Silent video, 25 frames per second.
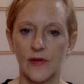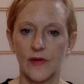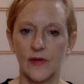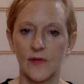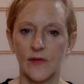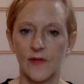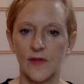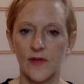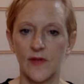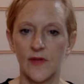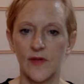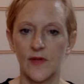
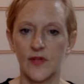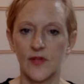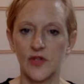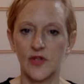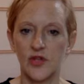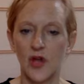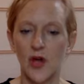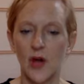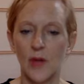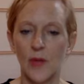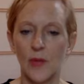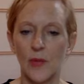Feel the
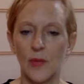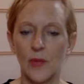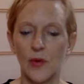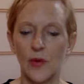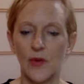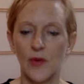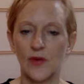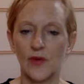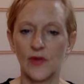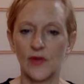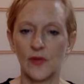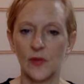sharp
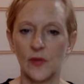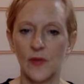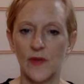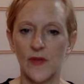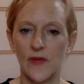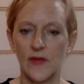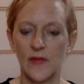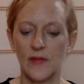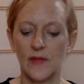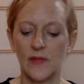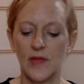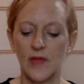points where
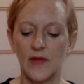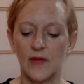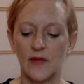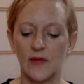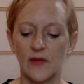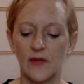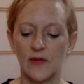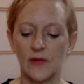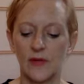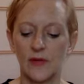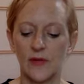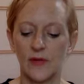they
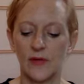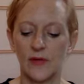meet.